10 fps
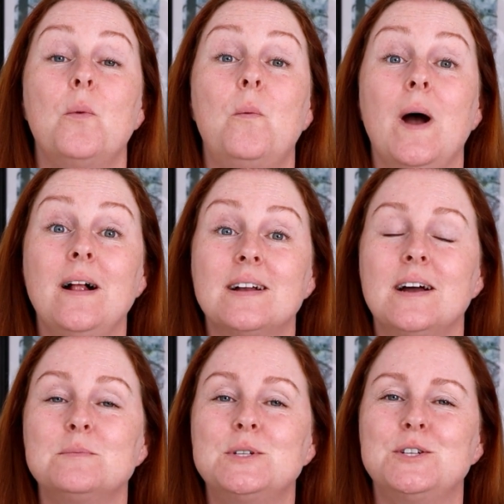
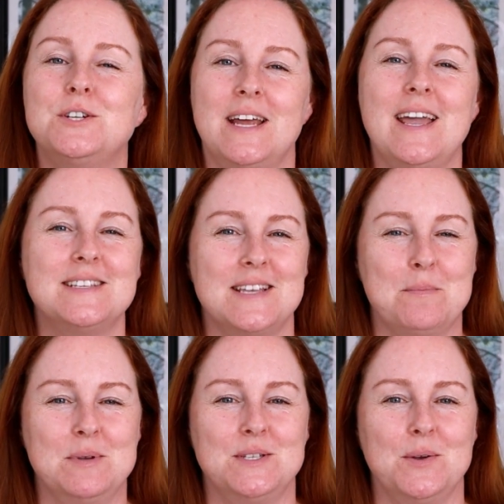Welcome to today's
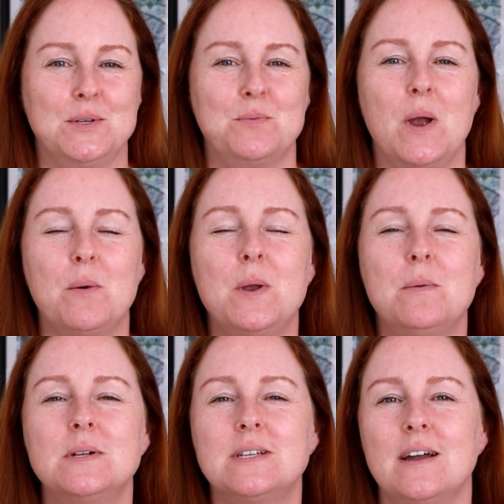episode where we
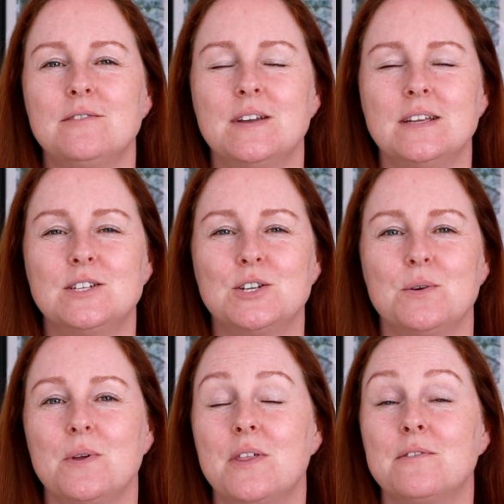will dive
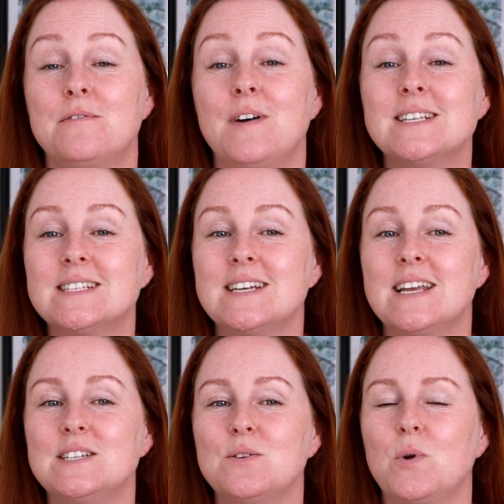into the
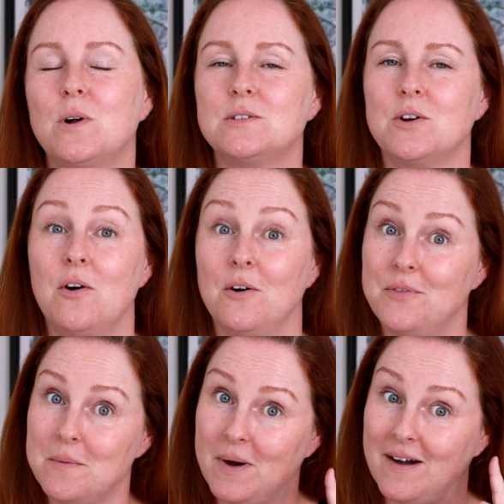fascinating world of
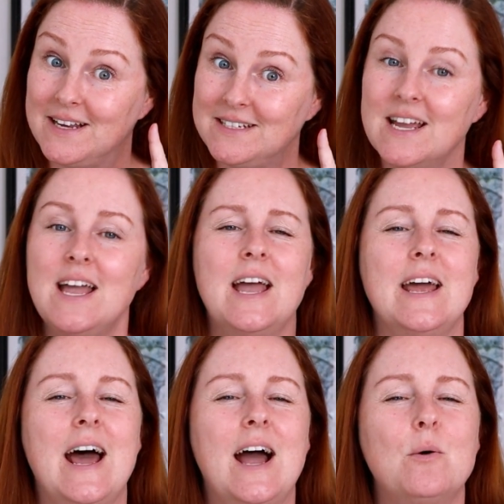the mind
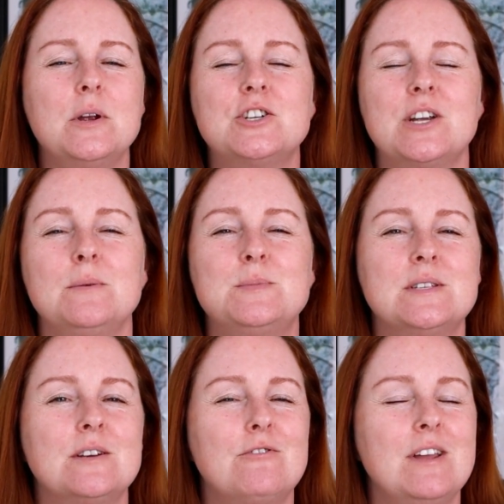and how it shapes
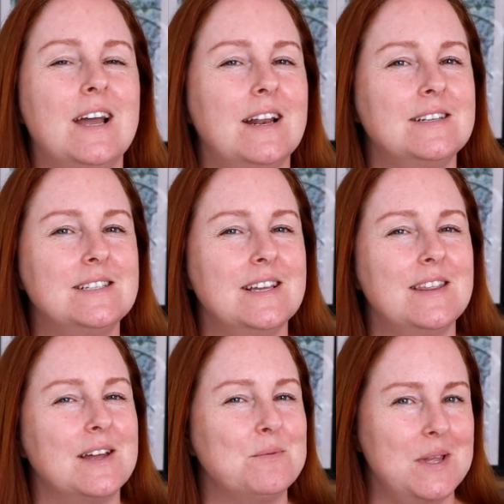the reality
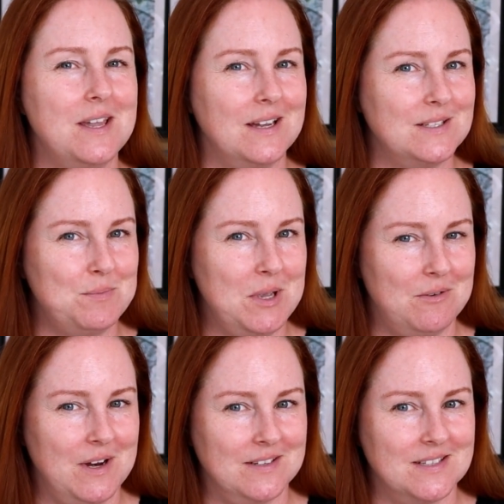that we
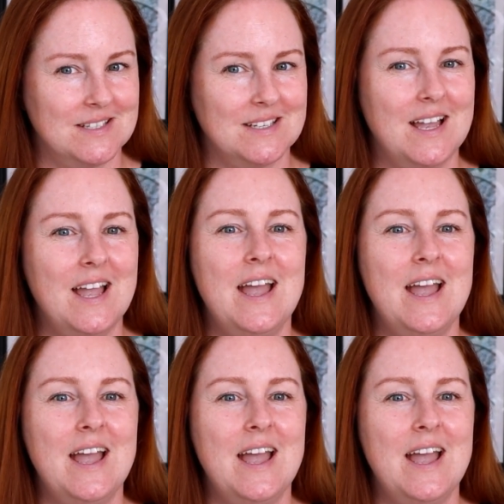experience.